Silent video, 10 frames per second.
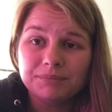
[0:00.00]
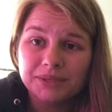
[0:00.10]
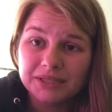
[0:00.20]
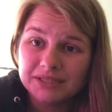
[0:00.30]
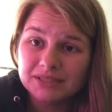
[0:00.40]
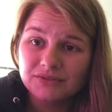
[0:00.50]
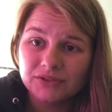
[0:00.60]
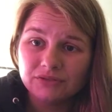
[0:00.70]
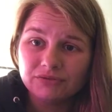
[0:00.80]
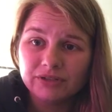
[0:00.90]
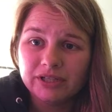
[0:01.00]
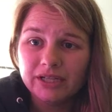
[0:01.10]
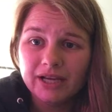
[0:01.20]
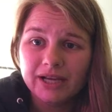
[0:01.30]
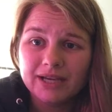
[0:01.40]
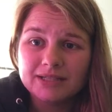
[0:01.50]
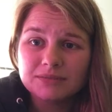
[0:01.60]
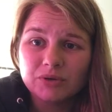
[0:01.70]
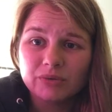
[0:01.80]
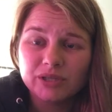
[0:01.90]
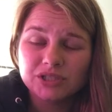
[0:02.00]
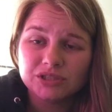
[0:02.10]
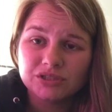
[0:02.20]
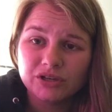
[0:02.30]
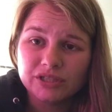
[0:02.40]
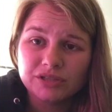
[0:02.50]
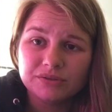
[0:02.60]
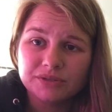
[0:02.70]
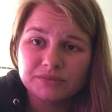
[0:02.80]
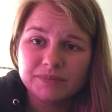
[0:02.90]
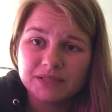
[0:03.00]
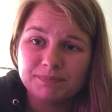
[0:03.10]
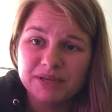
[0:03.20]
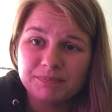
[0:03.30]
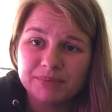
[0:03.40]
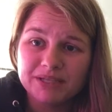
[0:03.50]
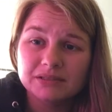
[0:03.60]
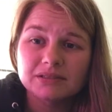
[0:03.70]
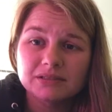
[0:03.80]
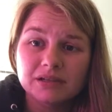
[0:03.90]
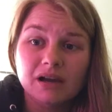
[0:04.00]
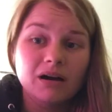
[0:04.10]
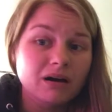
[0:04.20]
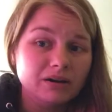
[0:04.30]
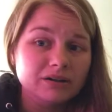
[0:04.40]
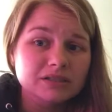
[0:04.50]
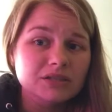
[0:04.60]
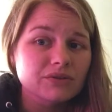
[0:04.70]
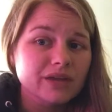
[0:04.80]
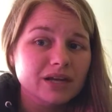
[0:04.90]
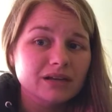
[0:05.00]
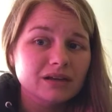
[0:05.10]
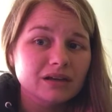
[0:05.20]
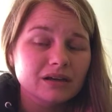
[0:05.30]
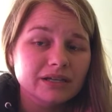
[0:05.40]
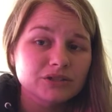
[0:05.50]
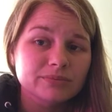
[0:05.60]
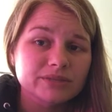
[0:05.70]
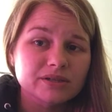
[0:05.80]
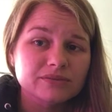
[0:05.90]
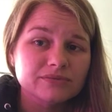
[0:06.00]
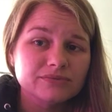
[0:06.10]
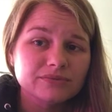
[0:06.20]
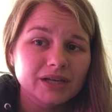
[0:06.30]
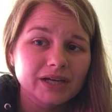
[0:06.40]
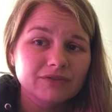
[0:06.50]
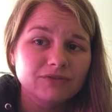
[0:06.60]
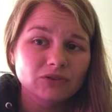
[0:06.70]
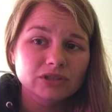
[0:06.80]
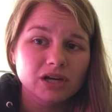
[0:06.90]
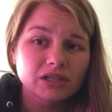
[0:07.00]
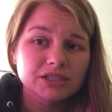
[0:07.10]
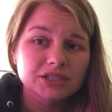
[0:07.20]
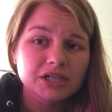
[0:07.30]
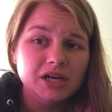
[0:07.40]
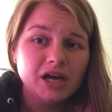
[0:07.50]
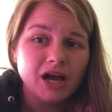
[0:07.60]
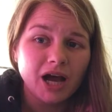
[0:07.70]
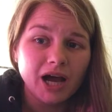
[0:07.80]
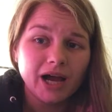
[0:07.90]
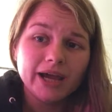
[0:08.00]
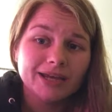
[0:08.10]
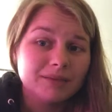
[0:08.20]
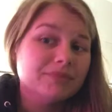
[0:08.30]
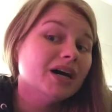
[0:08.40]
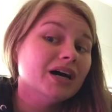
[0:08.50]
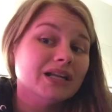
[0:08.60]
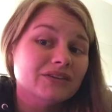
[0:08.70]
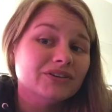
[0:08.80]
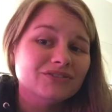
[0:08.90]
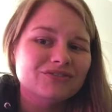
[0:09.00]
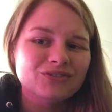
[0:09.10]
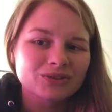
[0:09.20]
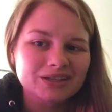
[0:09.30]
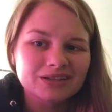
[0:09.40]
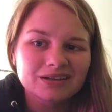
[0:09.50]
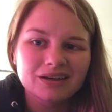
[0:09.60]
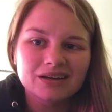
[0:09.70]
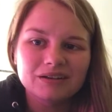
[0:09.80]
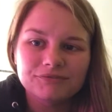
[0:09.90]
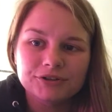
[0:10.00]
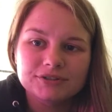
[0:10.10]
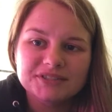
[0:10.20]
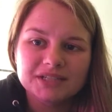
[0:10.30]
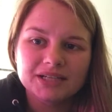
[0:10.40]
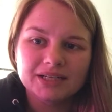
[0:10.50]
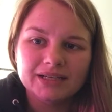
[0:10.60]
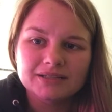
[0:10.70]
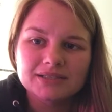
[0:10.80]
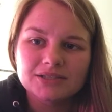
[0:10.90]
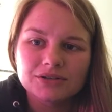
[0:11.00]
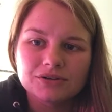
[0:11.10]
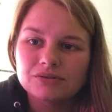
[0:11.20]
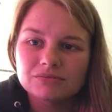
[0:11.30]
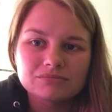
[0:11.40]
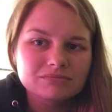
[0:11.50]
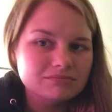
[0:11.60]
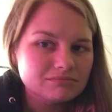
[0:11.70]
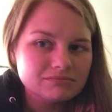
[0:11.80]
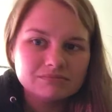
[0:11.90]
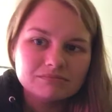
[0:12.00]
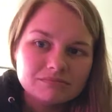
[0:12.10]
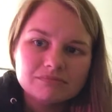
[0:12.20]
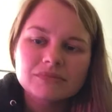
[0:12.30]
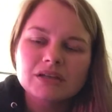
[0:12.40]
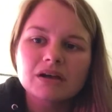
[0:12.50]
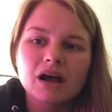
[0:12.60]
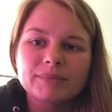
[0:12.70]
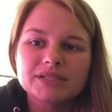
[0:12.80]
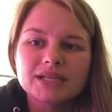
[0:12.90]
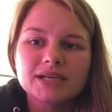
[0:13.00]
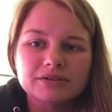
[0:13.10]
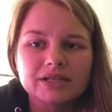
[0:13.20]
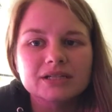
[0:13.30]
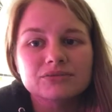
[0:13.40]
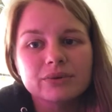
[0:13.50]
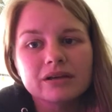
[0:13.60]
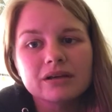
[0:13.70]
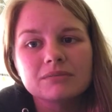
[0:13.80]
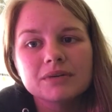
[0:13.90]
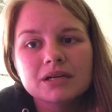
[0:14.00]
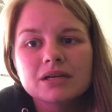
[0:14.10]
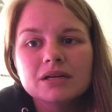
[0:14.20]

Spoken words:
Please feel free and ask more questions. RSO is a big beast to conquer, so that in terms of like full knowledge, I am not even fully versed in it, so commentary is welcome.